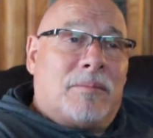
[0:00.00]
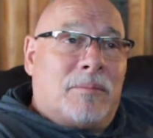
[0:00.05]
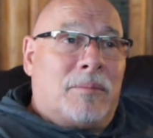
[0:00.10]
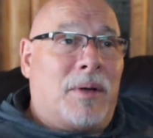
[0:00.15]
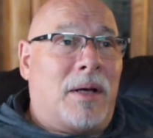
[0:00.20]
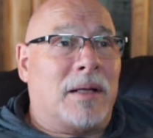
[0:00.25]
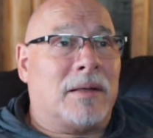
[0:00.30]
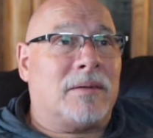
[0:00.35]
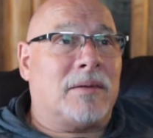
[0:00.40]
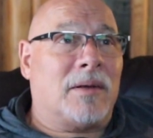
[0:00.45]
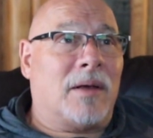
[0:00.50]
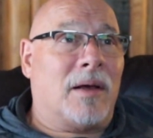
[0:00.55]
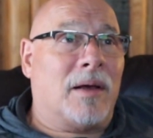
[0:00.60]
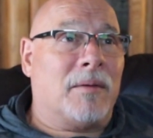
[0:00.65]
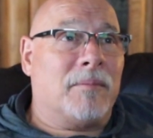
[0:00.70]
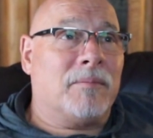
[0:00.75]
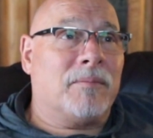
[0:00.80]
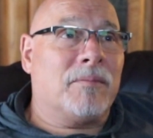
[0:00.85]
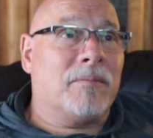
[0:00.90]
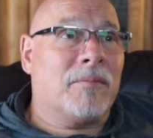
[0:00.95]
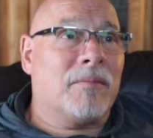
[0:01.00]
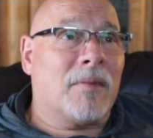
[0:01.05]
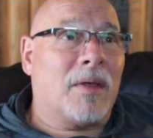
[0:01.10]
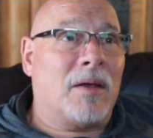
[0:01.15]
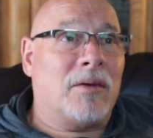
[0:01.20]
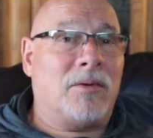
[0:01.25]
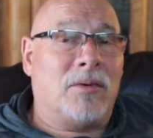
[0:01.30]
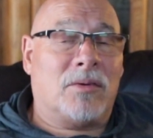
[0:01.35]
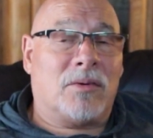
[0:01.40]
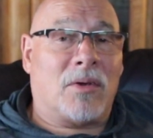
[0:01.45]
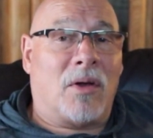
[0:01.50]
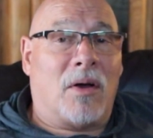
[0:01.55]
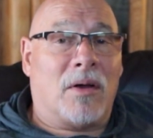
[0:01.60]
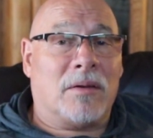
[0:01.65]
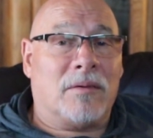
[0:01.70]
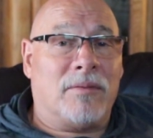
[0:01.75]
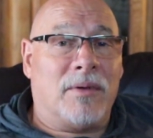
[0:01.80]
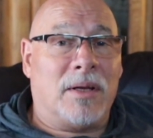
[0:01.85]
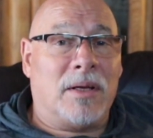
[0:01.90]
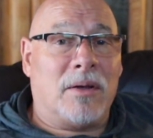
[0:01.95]
but as you saw in
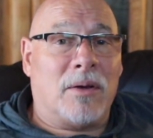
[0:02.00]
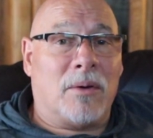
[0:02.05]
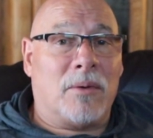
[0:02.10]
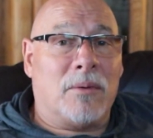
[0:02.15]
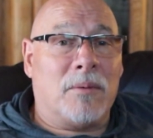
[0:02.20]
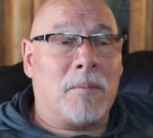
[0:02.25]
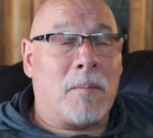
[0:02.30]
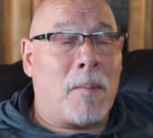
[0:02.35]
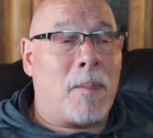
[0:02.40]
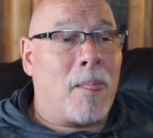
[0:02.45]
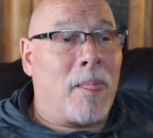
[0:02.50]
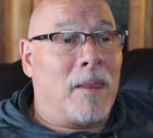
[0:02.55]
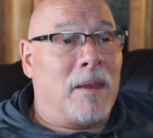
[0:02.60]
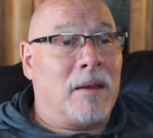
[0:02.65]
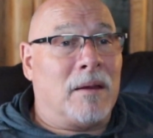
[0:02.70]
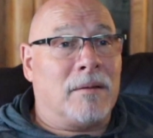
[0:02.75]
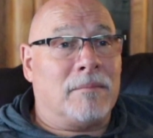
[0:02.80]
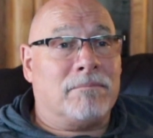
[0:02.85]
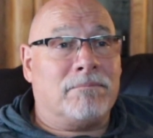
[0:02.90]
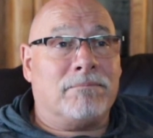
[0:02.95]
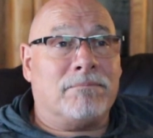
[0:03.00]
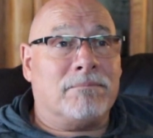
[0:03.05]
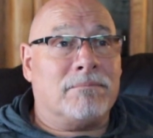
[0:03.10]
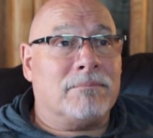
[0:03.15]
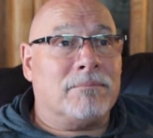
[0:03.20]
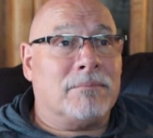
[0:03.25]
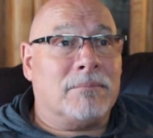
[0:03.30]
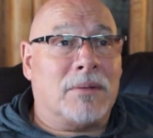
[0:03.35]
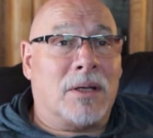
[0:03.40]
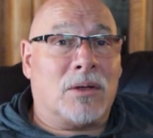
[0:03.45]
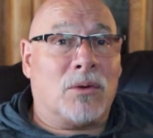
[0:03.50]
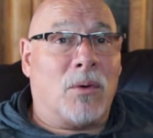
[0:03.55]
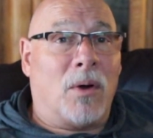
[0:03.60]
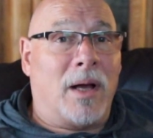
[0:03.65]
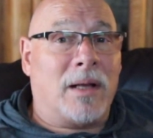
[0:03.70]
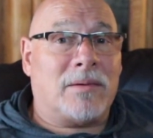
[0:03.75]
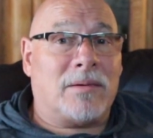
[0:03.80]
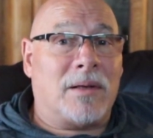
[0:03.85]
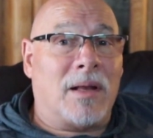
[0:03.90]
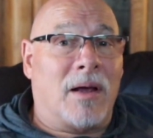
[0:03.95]
the video, it
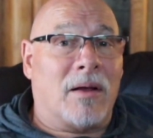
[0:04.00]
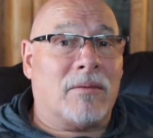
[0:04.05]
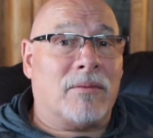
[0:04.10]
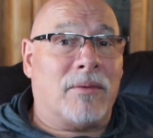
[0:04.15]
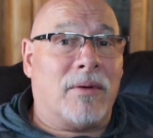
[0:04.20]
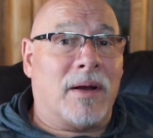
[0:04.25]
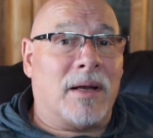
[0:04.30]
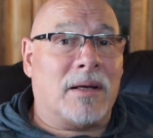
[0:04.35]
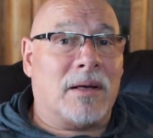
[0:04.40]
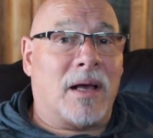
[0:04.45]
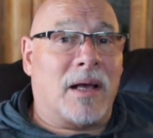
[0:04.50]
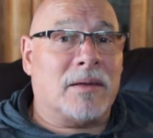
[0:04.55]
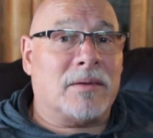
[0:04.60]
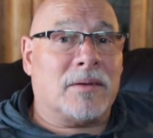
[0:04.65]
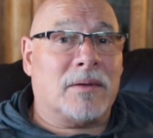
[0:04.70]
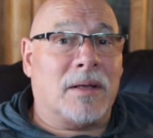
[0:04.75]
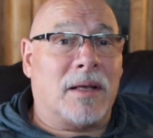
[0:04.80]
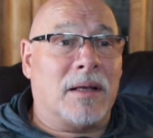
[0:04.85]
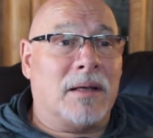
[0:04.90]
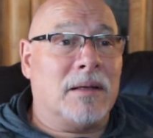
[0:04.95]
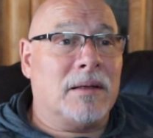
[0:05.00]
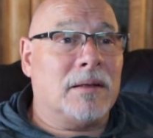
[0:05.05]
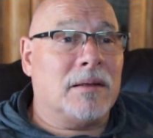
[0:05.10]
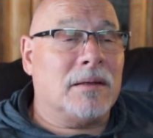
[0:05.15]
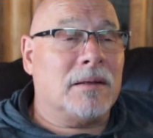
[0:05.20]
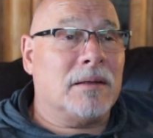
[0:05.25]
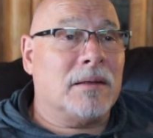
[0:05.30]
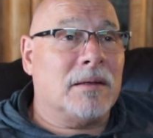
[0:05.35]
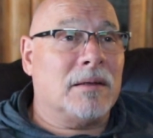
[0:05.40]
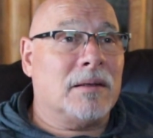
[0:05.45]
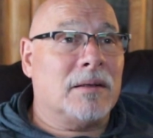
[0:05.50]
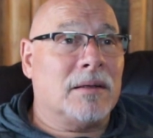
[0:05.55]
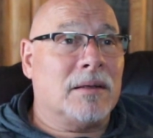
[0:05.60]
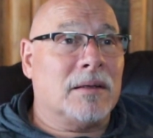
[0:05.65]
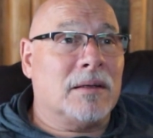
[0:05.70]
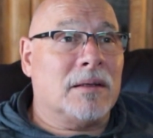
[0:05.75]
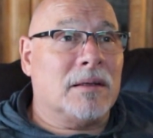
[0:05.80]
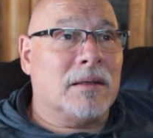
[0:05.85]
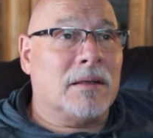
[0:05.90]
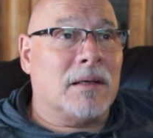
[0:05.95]
quiets down very nicely.
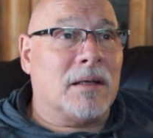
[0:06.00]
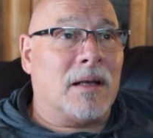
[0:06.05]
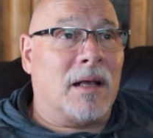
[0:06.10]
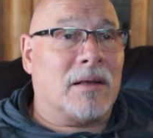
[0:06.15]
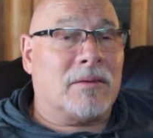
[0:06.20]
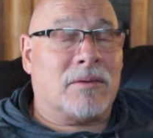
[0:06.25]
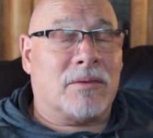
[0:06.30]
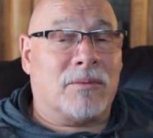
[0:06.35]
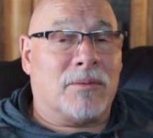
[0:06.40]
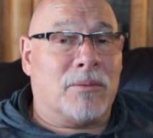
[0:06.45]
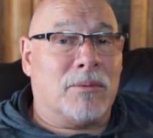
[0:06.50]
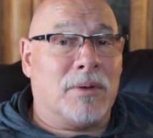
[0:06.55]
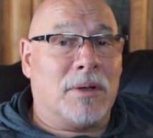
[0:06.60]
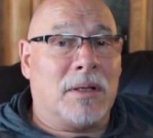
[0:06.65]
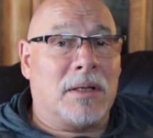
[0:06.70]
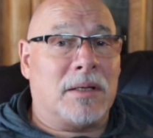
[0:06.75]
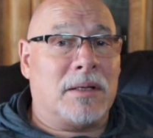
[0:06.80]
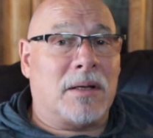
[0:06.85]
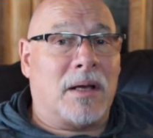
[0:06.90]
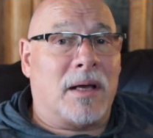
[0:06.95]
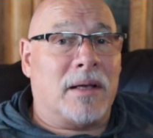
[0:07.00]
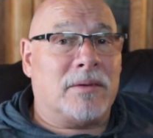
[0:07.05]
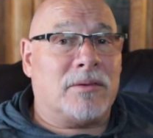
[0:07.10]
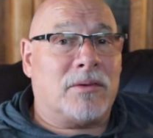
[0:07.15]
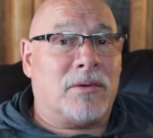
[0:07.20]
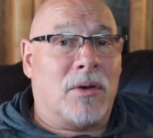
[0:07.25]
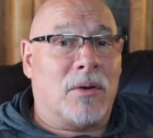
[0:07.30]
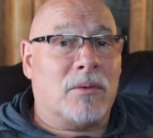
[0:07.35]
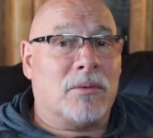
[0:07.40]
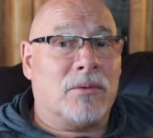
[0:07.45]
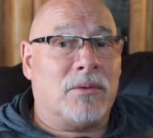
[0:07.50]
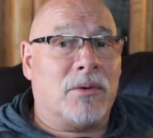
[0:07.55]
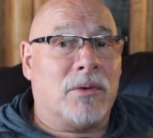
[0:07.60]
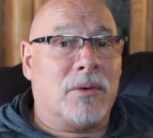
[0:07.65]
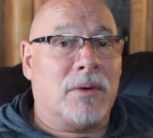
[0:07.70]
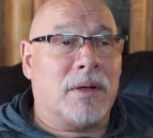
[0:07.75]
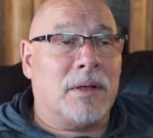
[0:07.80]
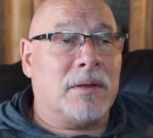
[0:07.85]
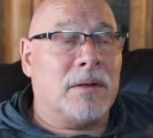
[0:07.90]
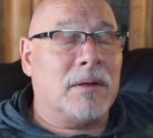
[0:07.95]
It has a really nice tone
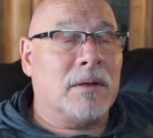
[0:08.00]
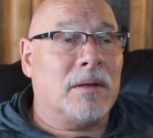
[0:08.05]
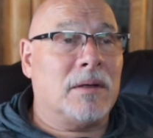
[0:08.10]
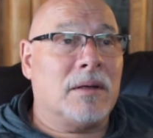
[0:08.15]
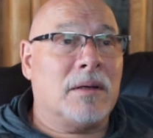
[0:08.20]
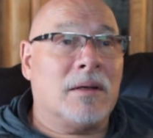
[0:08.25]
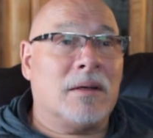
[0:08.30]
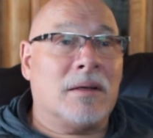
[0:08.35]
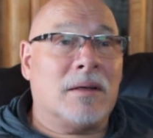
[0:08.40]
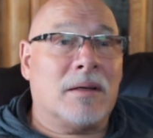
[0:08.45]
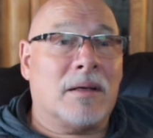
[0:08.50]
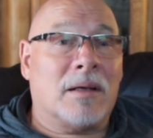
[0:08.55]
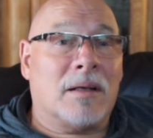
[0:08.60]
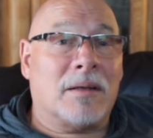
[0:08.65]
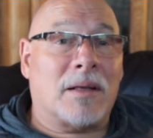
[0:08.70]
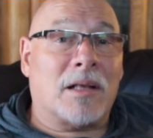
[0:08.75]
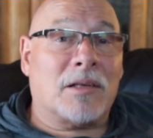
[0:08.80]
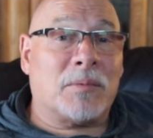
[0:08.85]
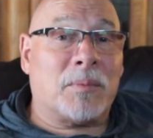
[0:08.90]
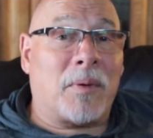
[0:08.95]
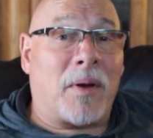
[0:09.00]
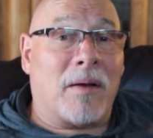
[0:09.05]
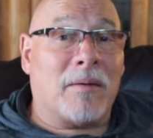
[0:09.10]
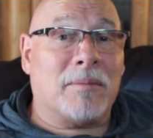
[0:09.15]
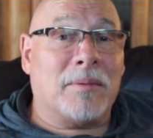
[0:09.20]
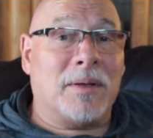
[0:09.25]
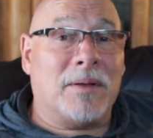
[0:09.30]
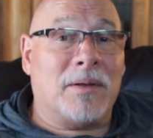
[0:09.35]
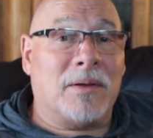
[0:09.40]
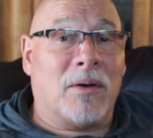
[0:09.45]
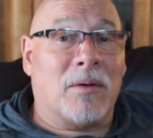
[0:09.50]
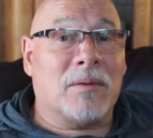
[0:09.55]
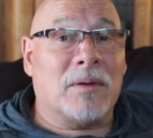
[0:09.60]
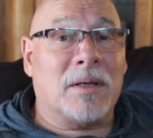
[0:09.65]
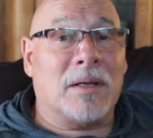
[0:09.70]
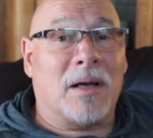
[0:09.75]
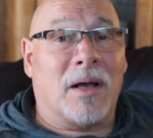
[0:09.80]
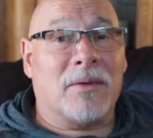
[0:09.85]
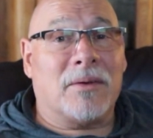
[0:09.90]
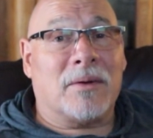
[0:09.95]
to it, and that's probably the
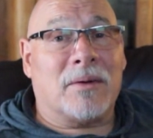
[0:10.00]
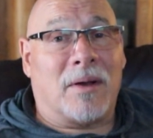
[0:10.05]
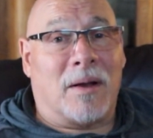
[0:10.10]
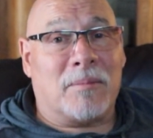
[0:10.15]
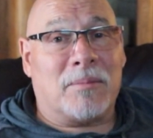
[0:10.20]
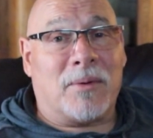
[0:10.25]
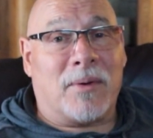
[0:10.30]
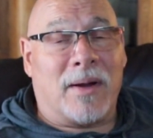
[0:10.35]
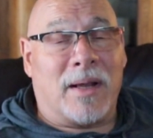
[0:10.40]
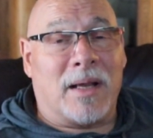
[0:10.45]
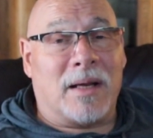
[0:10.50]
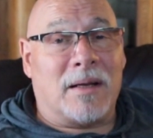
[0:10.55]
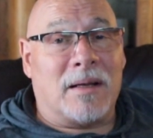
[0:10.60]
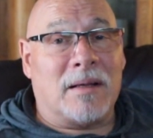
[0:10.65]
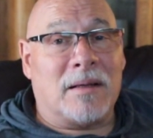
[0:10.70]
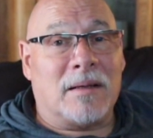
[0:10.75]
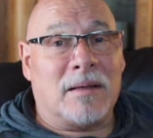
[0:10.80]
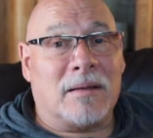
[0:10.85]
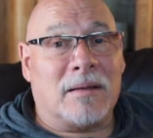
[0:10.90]
only other upgrade